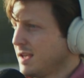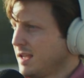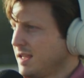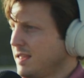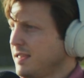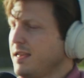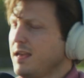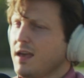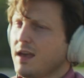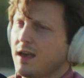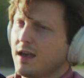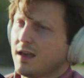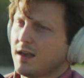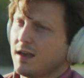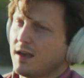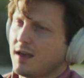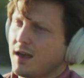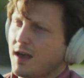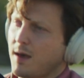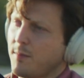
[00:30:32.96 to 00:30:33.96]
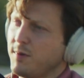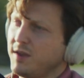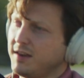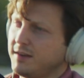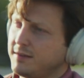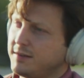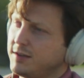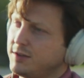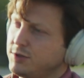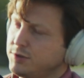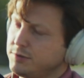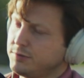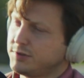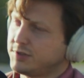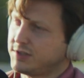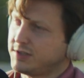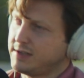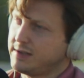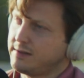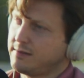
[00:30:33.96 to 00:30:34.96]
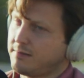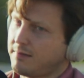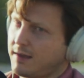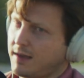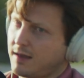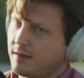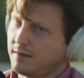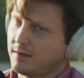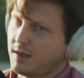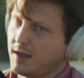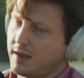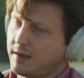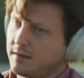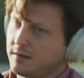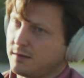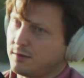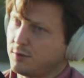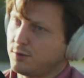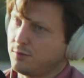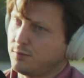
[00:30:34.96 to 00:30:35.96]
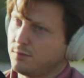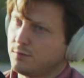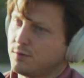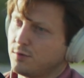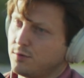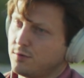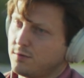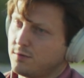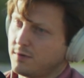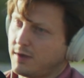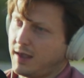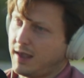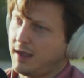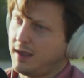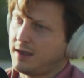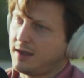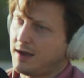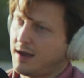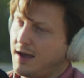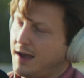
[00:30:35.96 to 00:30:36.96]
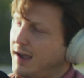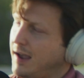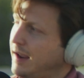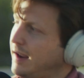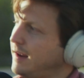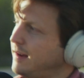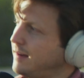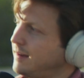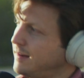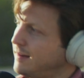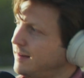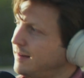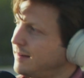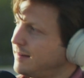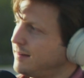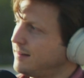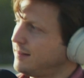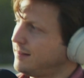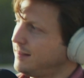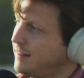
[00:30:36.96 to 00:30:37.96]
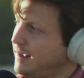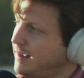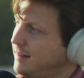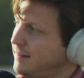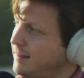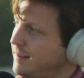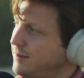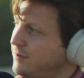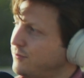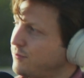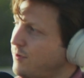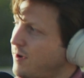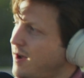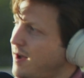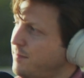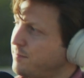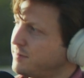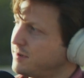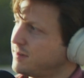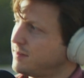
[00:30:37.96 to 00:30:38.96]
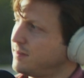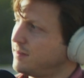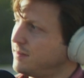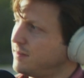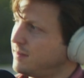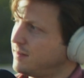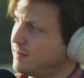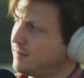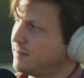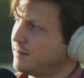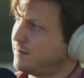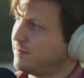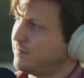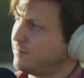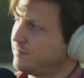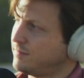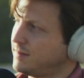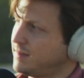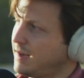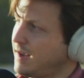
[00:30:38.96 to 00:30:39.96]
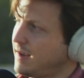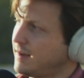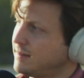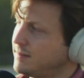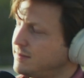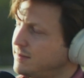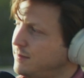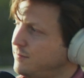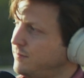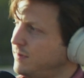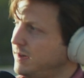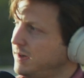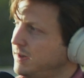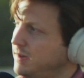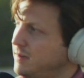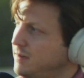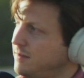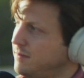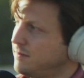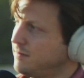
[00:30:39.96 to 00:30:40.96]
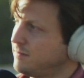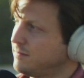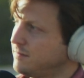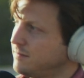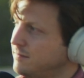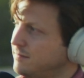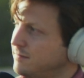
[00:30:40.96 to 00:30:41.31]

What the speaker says: Yeah, I mean, did you see that like Google AI thing that dropped the text to video?